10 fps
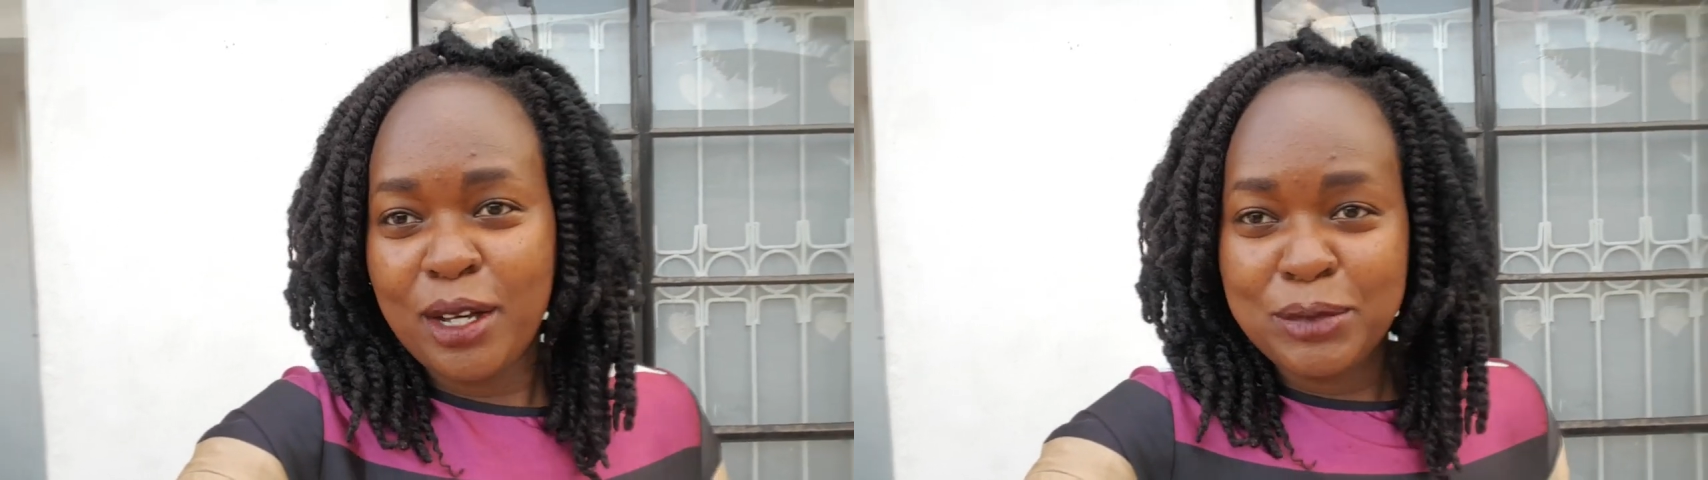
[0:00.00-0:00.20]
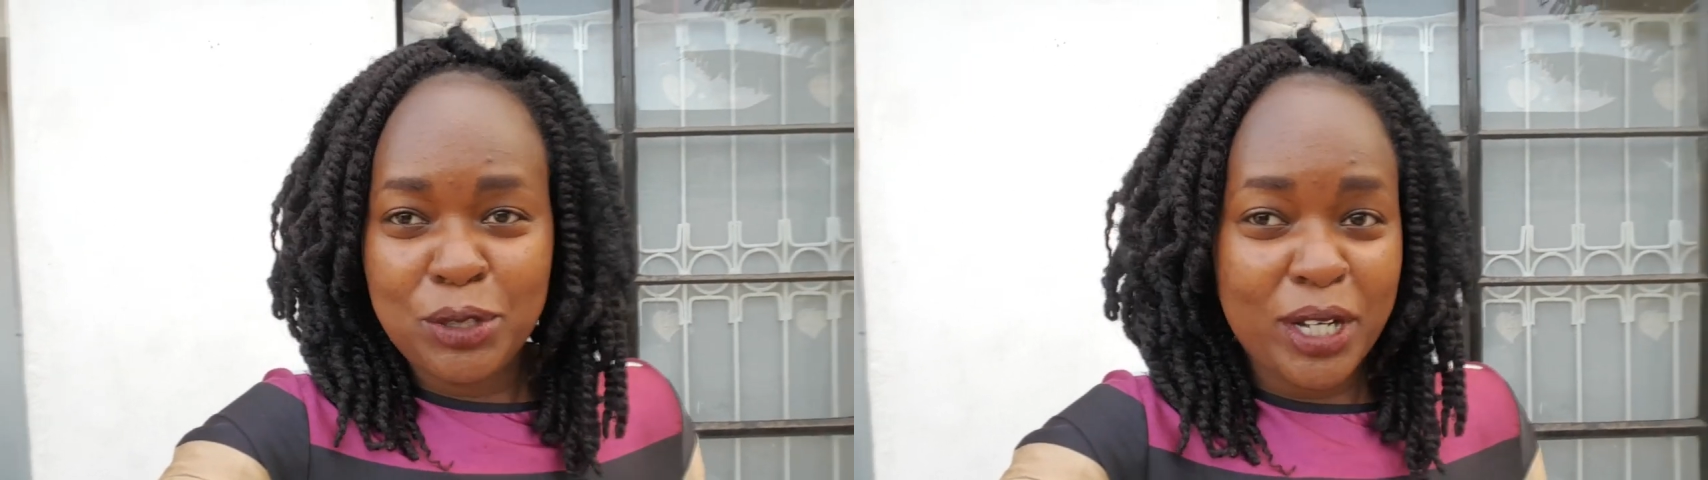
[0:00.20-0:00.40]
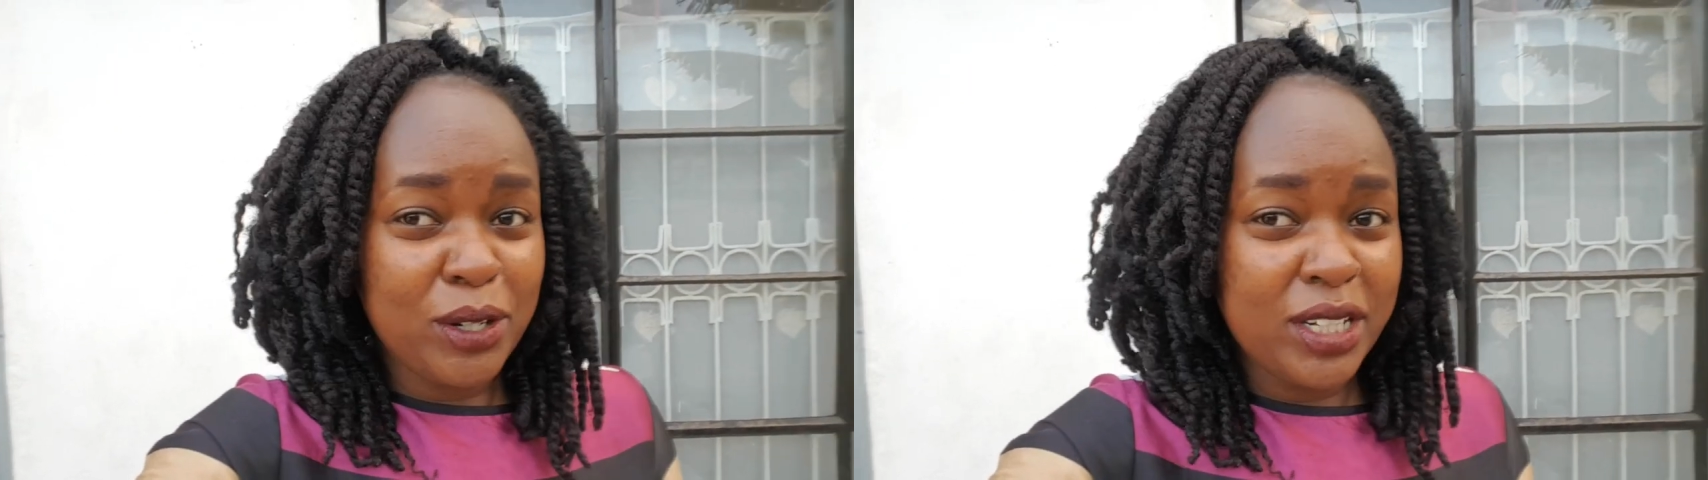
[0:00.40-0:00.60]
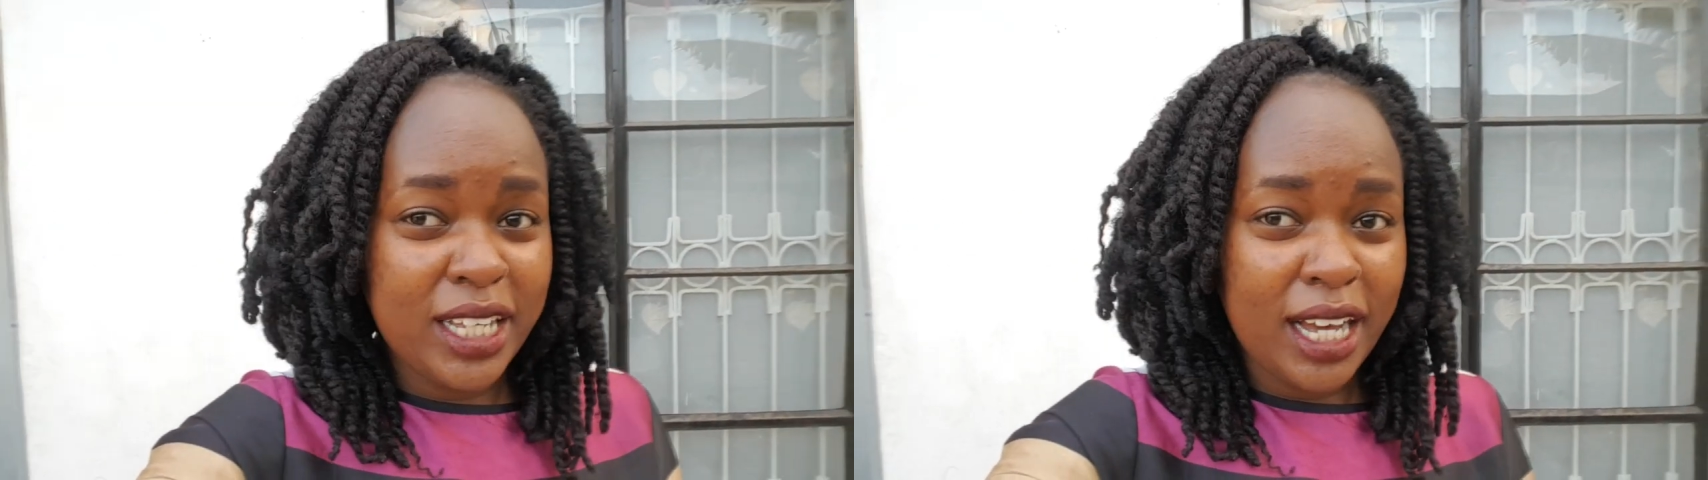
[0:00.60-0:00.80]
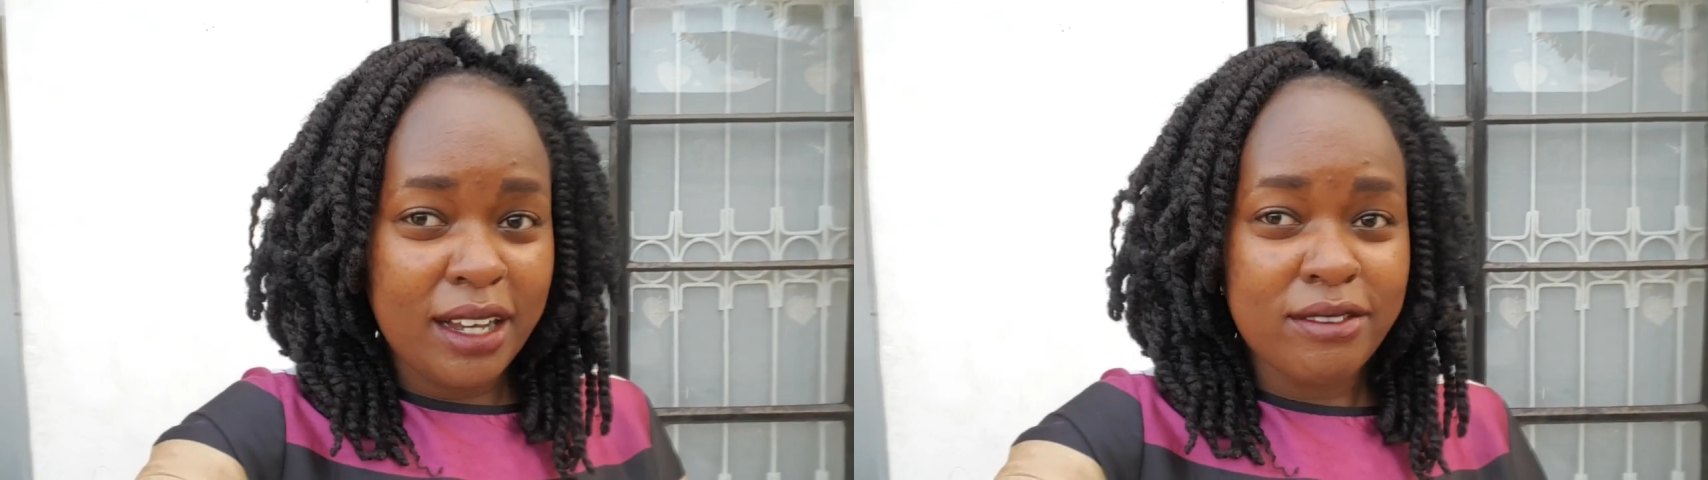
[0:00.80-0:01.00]
So I only
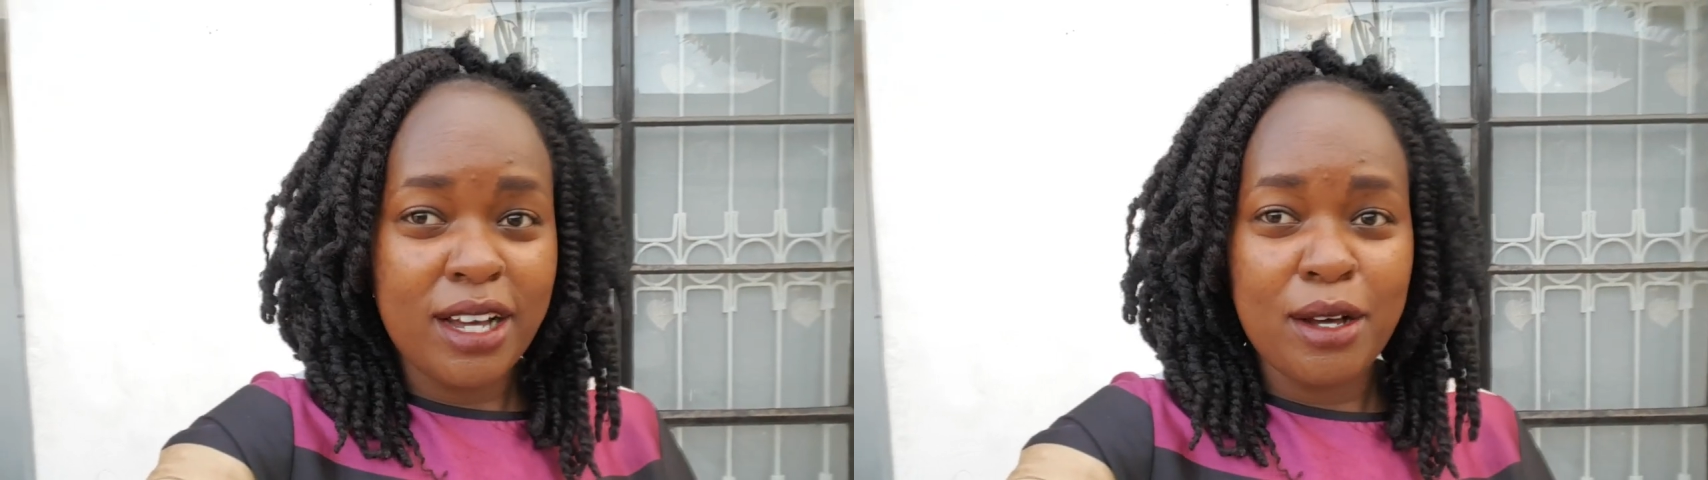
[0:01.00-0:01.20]
have